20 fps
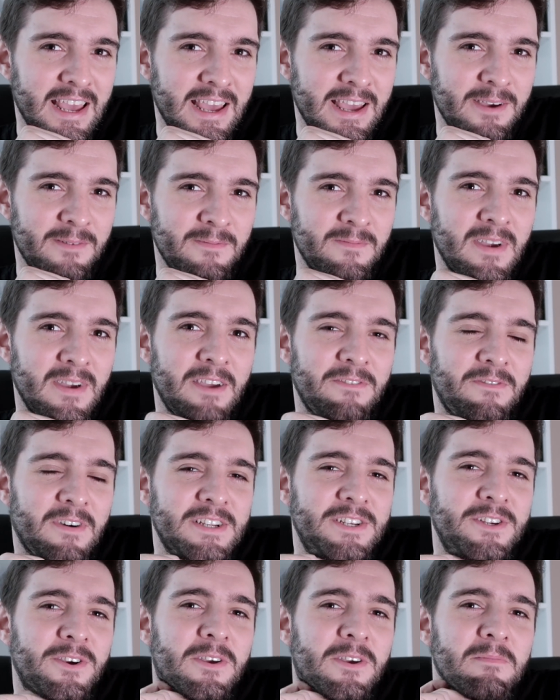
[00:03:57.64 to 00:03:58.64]

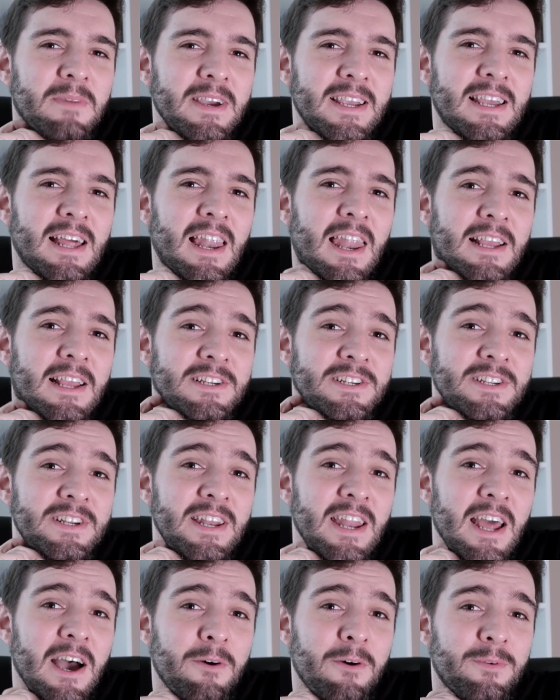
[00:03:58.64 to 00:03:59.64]
If I show you my
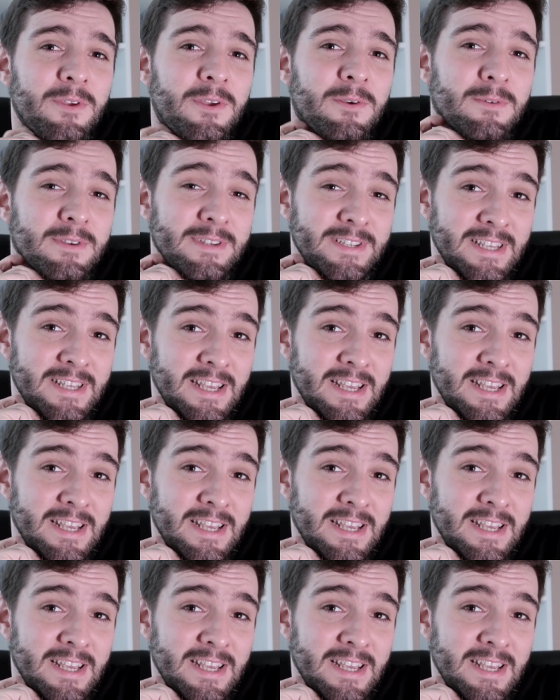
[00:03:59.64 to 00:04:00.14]
collection now, you will